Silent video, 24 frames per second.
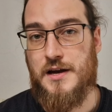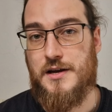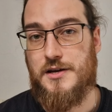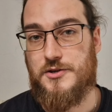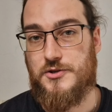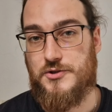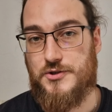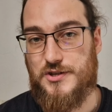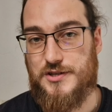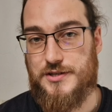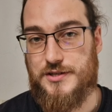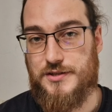
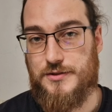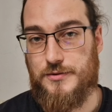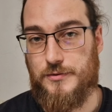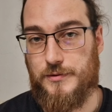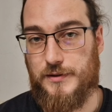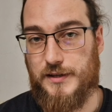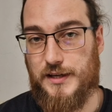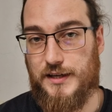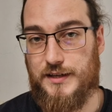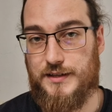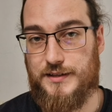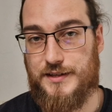just to
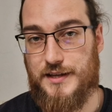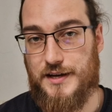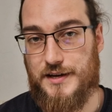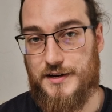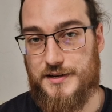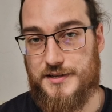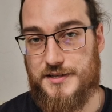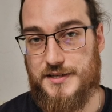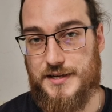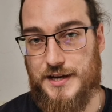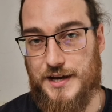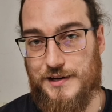kill their
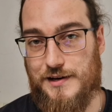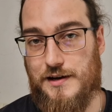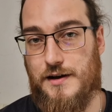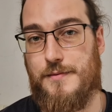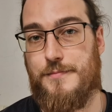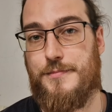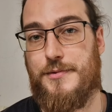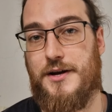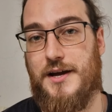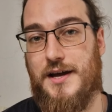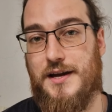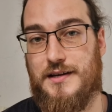
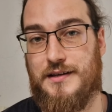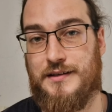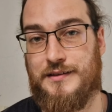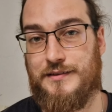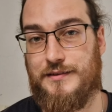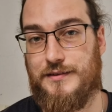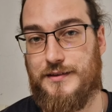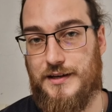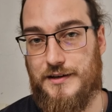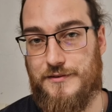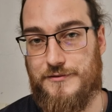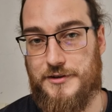setup and
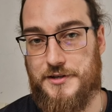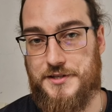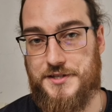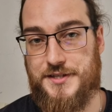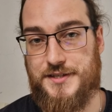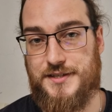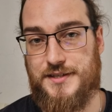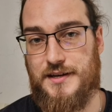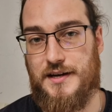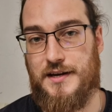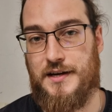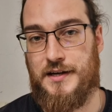give
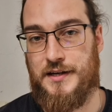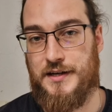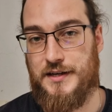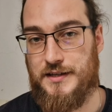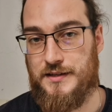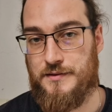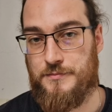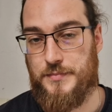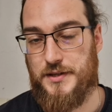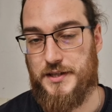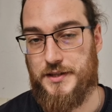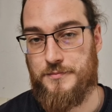us a
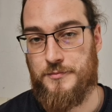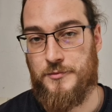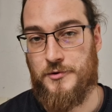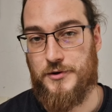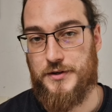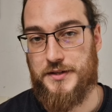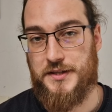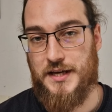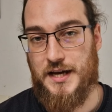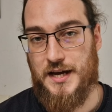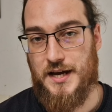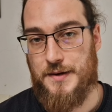little bit more
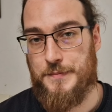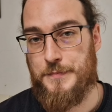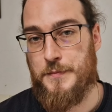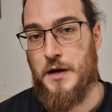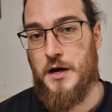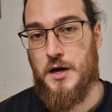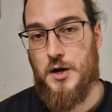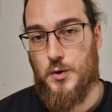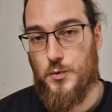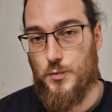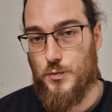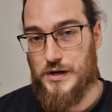time
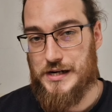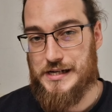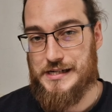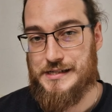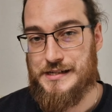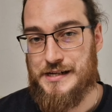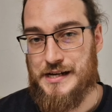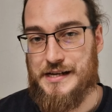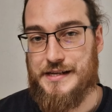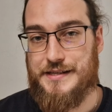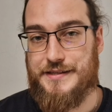while